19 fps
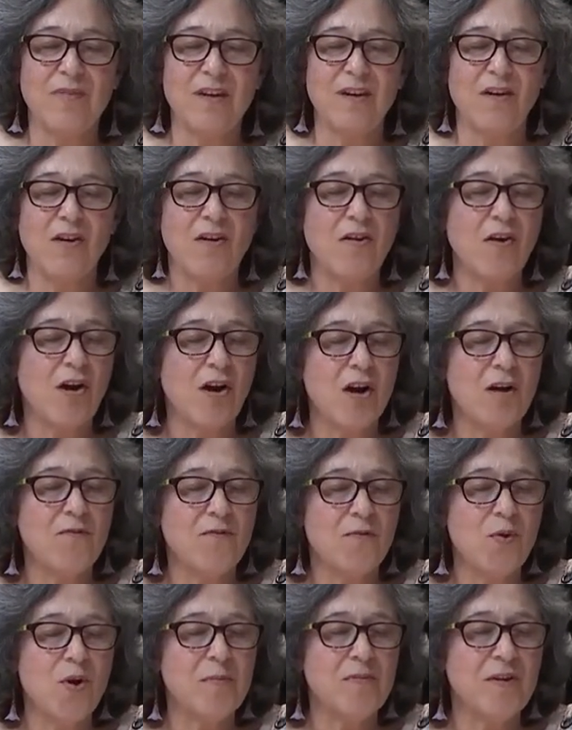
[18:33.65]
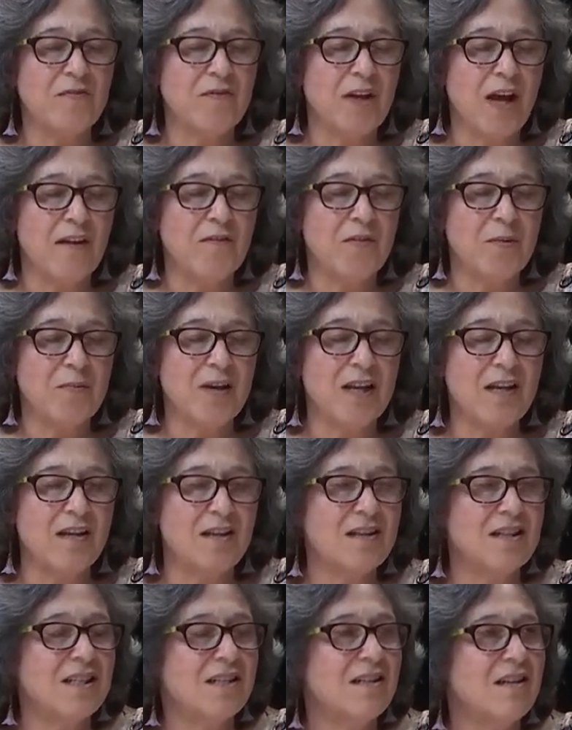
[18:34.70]
Our form of
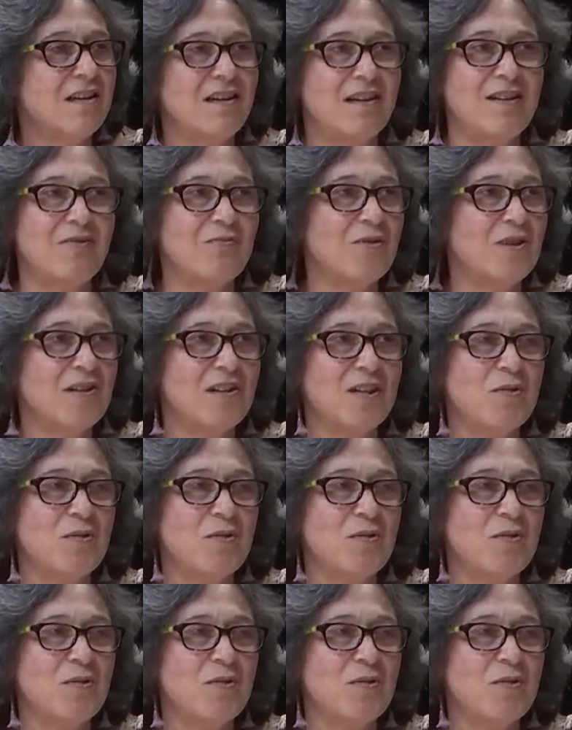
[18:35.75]
government really